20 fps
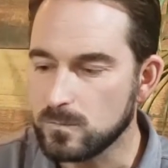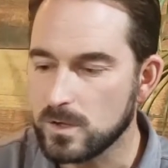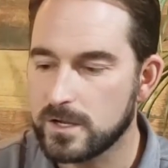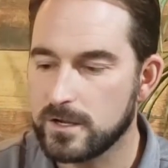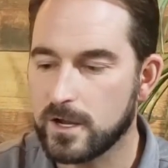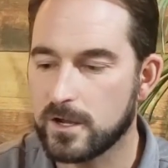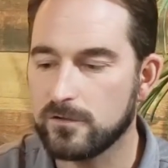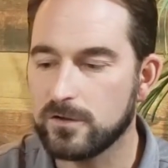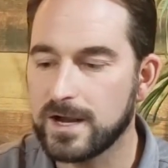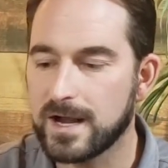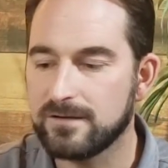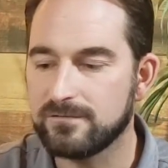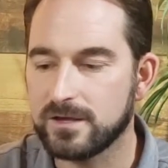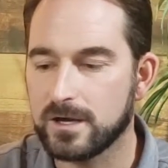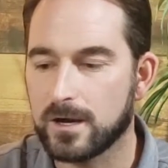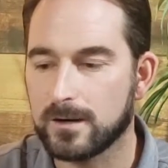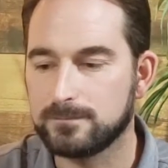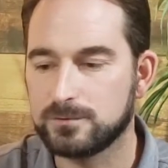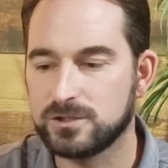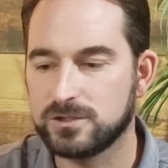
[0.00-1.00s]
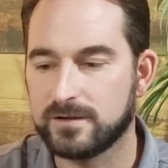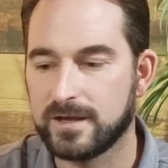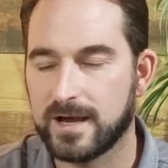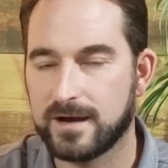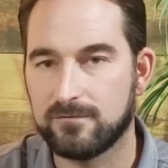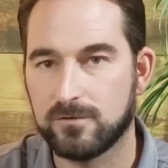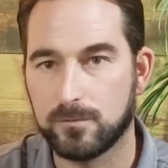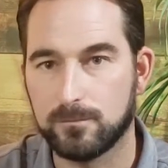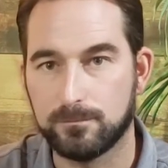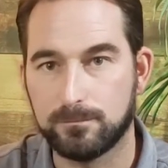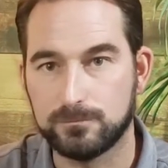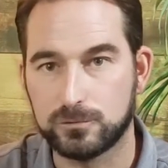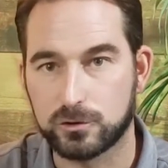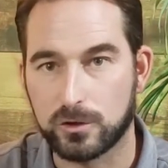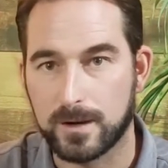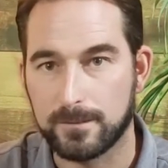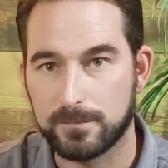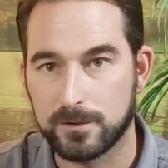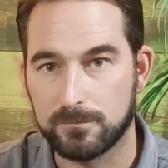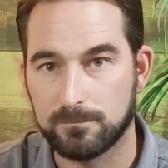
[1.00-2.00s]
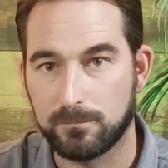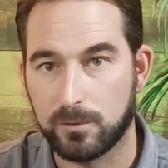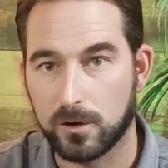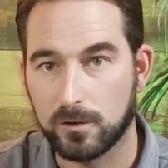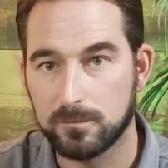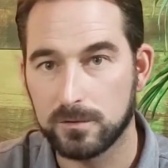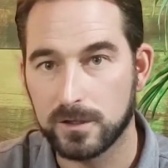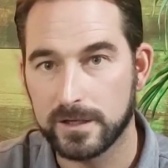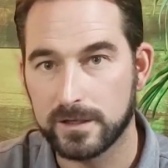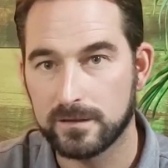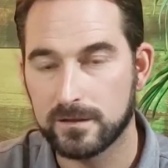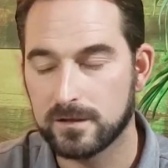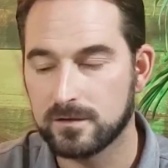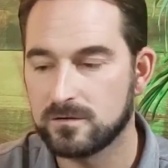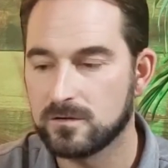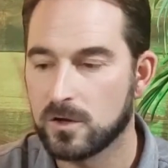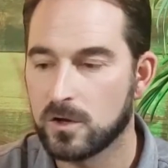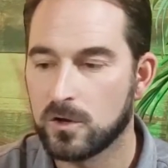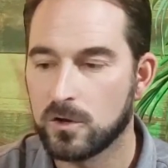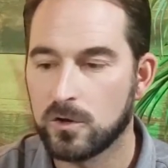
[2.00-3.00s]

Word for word: you either have the option to have a drop-in bulb like this